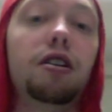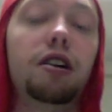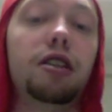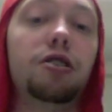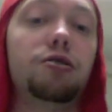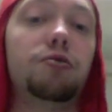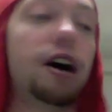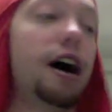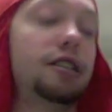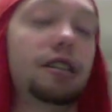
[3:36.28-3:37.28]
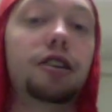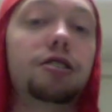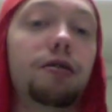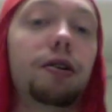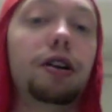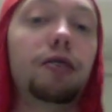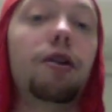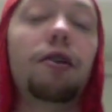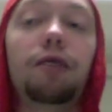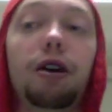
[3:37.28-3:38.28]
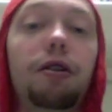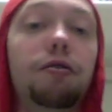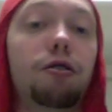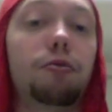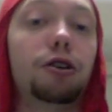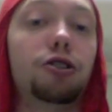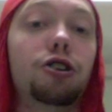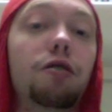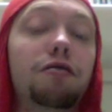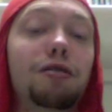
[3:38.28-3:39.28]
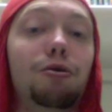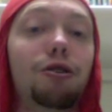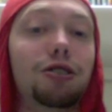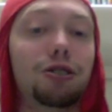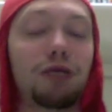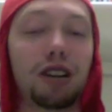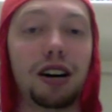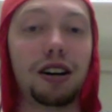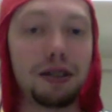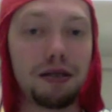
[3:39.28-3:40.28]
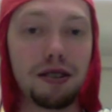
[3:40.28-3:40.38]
get this act together so we can re- get ready for our big show in February. So we're kind of